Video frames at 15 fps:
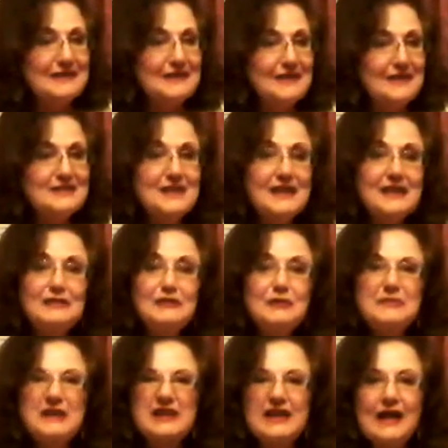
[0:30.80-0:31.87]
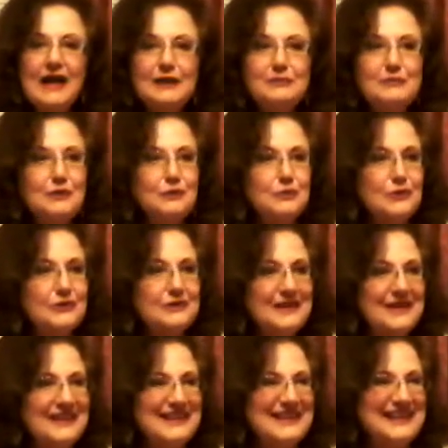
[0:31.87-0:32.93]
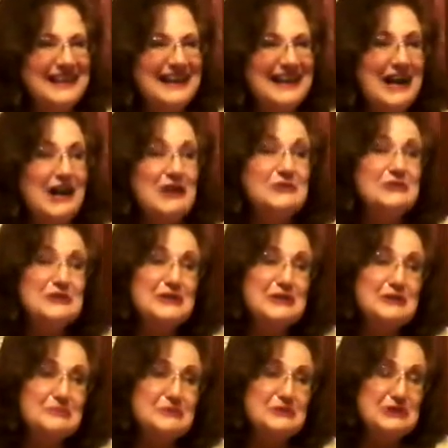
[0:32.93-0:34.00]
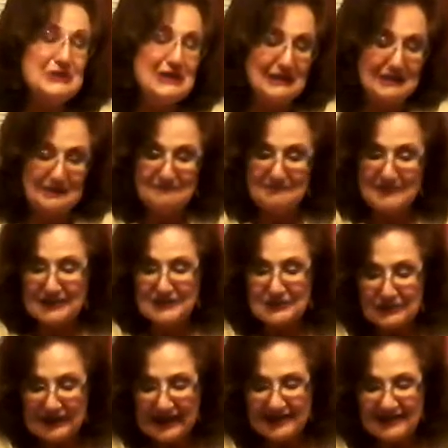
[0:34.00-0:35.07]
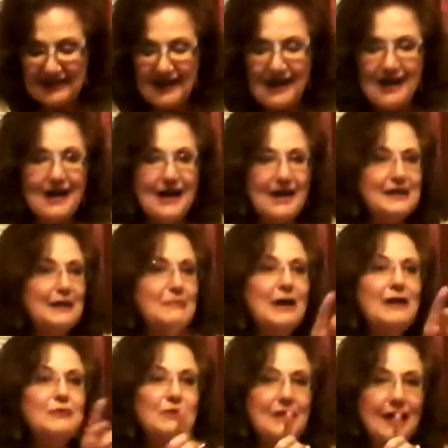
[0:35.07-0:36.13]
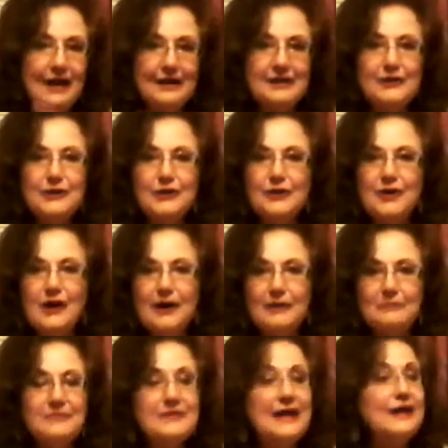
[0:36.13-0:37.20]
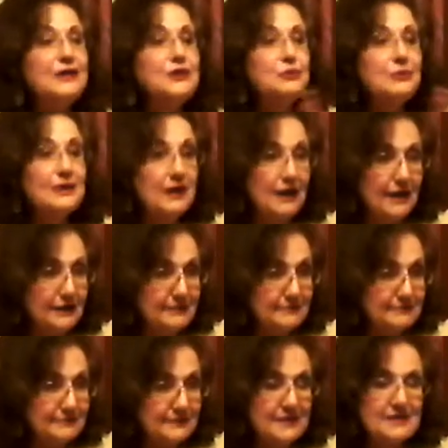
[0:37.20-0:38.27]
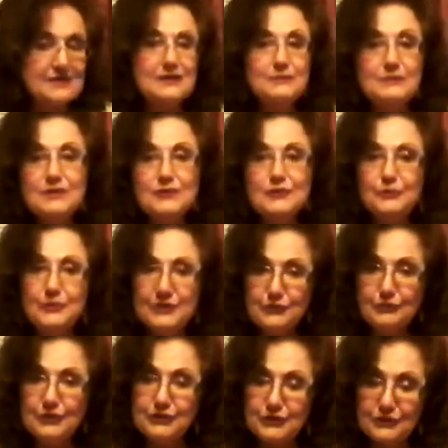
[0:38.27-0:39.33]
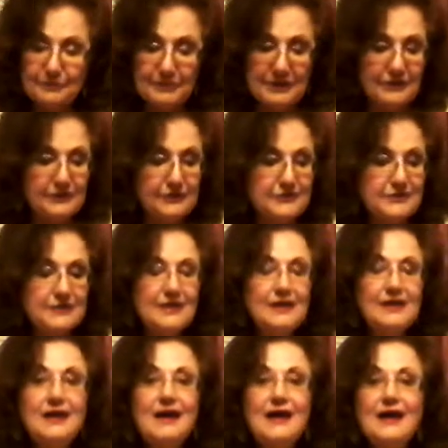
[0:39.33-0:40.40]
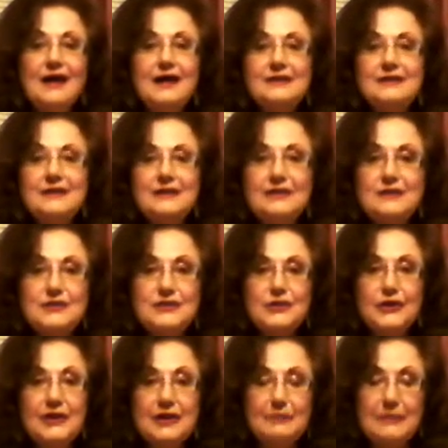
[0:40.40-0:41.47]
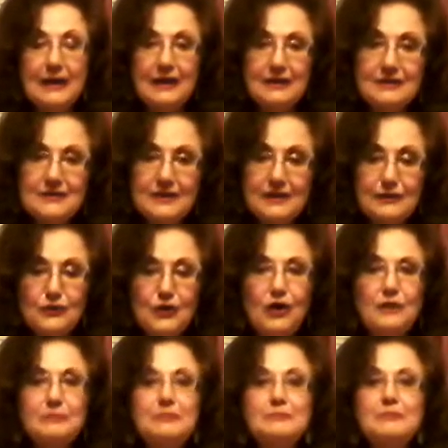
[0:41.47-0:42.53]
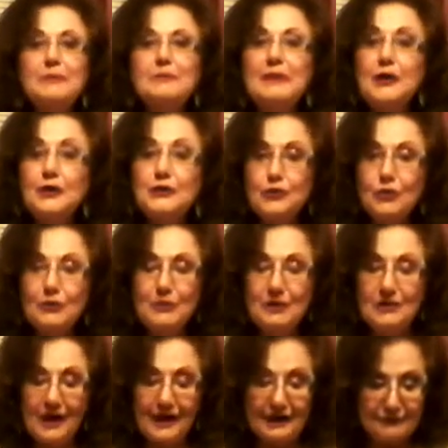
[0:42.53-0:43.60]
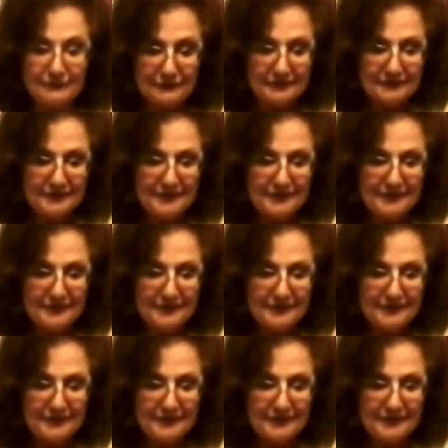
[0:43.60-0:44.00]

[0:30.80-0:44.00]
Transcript: That's like giving me an Academy Award. I really appreciate it. That's great. And I might add here, thank you again. This is Mr. Richard Peters, and he is starting a magazine called The Paranormal Life.